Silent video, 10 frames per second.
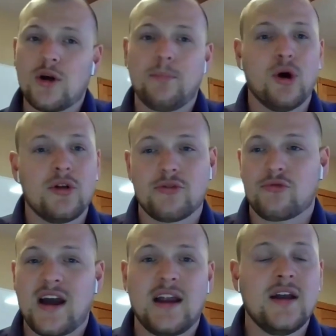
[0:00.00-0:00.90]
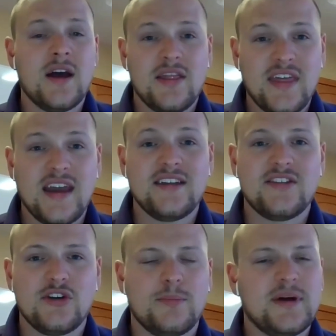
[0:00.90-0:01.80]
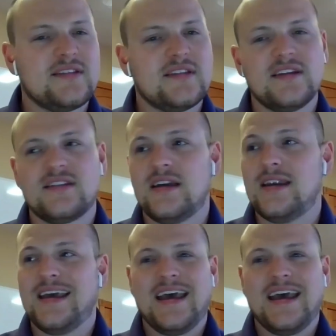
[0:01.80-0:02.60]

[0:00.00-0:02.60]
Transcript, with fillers: where to put the right things in your business and